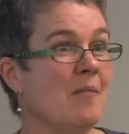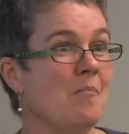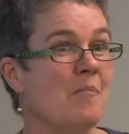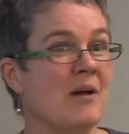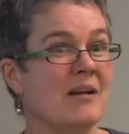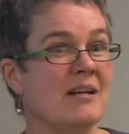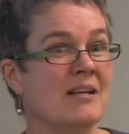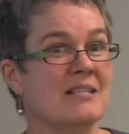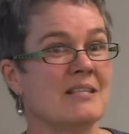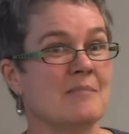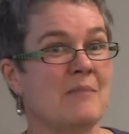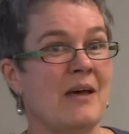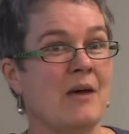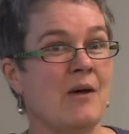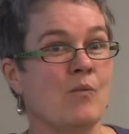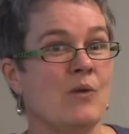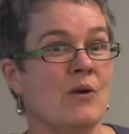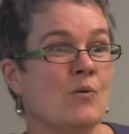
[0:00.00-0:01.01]
but it's
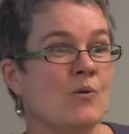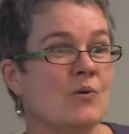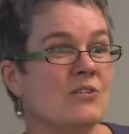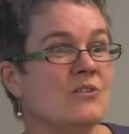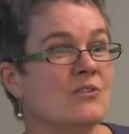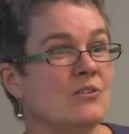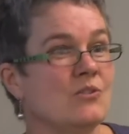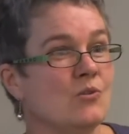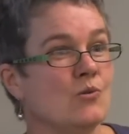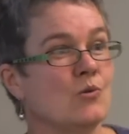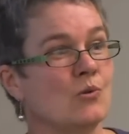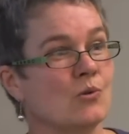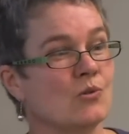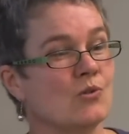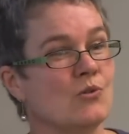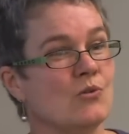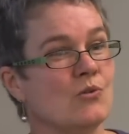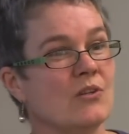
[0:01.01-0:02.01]
about, we wanted to
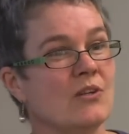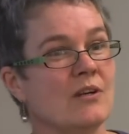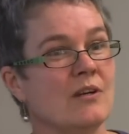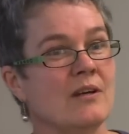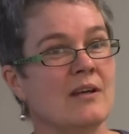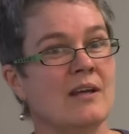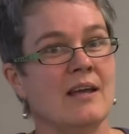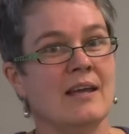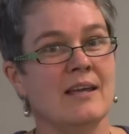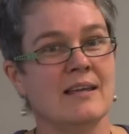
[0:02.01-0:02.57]
talk to the